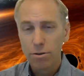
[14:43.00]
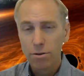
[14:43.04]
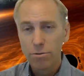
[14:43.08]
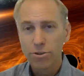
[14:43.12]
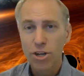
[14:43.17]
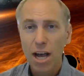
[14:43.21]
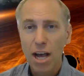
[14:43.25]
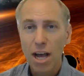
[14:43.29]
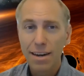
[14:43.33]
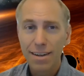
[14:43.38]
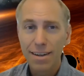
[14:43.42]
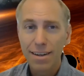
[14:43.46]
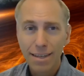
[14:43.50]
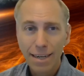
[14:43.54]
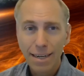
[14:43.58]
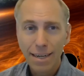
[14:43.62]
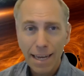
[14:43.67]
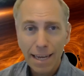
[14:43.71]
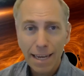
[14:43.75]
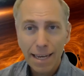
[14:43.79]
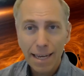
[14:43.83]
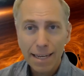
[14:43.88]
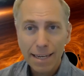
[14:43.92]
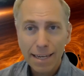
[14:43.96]
Jonathan
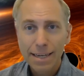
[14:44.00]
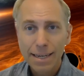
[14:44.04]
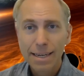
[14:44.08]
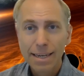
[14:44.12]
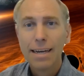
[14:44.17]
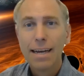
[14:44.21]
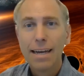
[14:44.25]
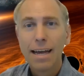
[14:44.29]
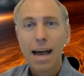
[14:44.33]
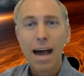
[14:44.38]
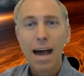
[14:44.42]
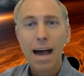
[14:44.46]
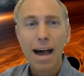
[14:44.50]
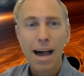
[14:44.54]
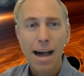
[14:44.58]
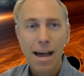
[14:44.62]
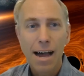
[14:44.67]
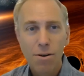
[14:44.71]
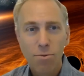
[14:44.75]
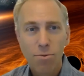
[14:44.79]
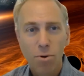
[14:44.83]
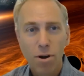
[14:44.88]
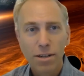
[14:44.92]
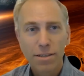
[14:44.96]
Inc.,
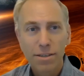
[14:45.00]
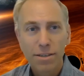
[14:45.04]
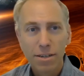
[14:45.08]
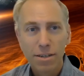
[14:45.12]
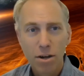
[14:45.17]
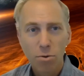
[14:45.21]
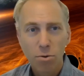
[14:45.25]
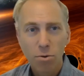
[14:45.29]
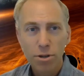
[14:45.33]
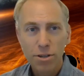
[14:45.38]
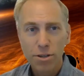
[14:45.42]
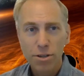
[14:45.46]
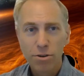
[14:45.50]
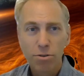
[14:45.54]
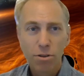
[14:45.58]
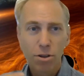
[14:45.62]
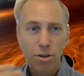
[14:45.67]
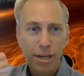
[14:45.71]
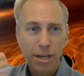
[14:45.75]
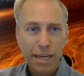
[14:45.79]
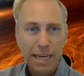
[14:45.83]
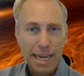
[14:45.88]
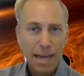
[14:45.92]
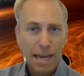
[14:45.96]
I want to know what you're
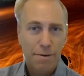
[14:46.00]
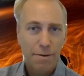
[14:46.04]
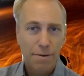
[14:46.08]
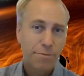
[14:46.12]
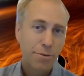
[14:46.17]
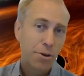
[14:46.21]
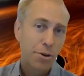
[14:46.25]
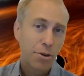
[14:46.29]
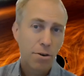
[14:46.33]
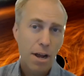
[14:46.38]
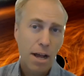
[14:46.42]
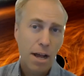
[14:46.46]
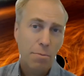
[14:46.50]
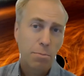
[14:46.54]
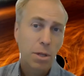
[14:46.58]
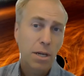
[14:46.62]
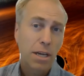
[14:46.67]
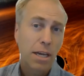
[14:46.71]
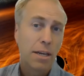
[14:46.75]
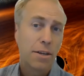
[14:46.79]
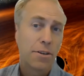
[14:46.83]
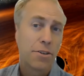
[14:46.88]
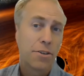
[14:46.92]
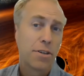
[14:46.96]
looking at for your
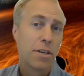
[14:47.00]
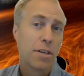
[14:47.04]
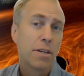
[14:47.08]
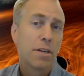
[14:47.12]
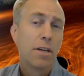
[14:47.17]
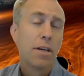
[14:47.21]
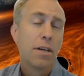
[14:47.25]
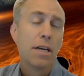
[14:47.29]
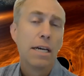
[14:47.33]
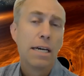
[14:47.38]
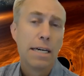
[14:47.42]
application,